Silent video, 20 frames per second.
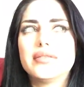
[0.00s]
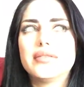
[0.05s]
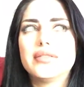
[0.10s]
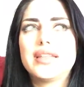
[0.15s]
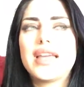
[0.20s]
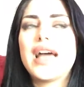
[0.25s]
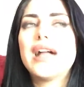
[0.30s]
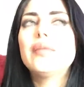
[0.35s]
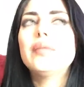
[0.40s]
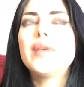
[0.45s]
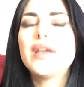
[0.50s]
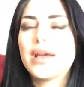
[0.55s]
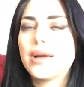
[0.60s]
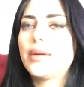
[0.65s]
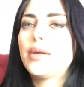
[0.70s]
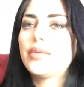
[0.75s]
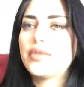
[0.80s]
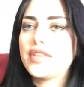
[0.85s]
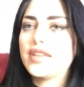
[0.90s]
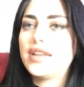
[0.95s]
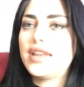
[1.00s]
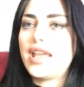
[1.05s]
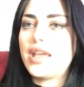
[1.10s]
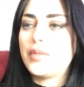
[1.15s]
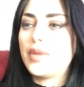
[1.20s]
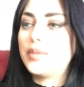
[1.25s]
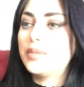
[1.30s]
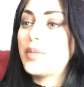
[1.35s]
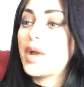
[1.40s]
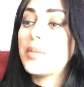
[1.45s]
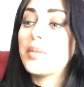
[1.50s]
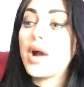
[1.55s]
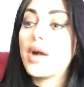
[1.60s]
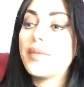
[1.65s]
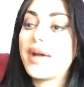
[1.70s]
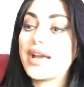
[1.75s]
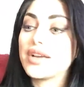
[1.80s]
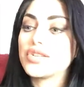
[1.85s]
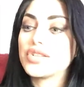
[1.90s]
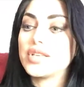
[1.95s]
help me come up with a name, and my mom
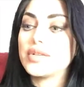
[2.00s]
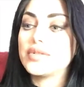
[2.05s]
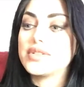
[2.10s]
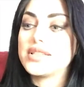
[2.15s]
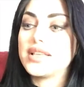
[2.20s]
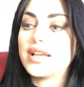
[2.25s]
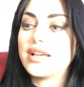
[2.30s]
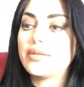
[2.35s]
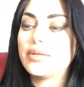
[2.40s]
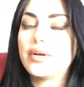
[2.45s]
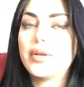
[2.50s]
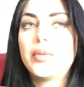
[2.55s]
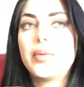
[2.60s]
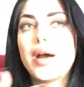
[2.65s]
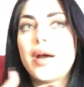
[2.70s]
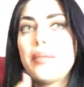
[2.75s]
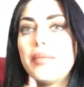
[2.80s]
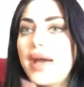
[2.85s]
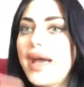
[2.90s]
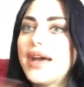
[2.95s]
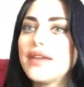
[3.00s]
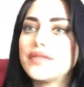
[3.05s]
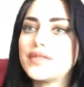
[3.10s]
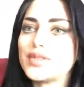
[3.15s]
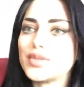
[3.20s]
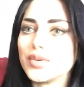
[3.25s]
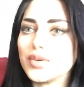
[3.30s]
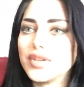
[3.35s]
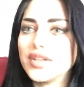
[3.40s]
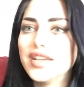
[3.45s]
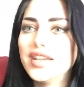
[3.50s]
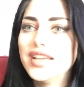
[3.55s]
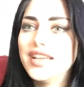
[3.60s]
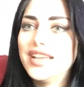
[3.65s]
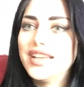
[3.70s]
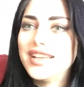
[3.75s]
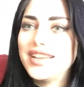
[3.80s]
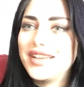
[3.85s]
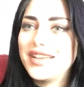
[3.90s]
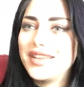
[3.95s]
actually was like, what about Mahafsoon?
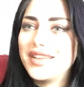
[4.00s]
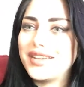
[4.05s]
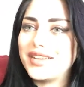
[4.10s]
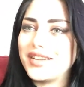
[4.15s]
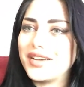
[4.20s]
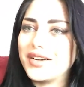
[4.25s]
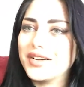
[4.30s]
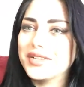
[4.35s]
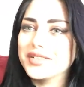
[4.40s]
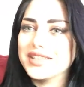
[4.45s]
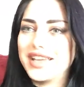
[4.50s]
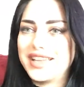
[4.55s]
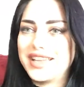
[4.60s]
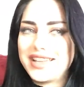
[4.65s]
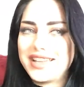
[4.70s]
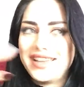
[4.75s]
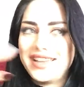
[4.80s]
You know, like,